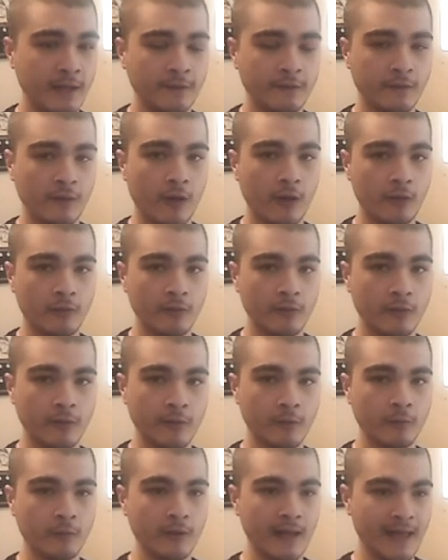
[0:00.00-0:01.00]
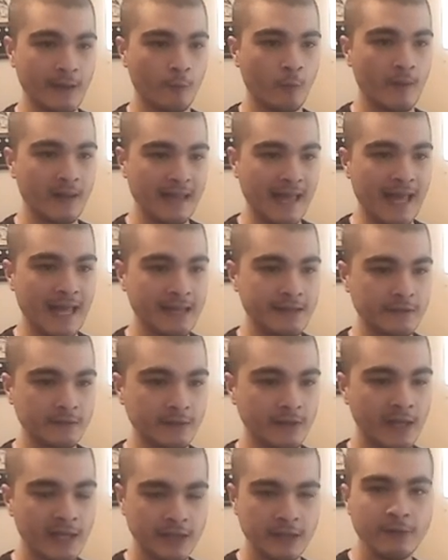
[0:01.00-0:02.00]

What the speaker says: They're all well handled.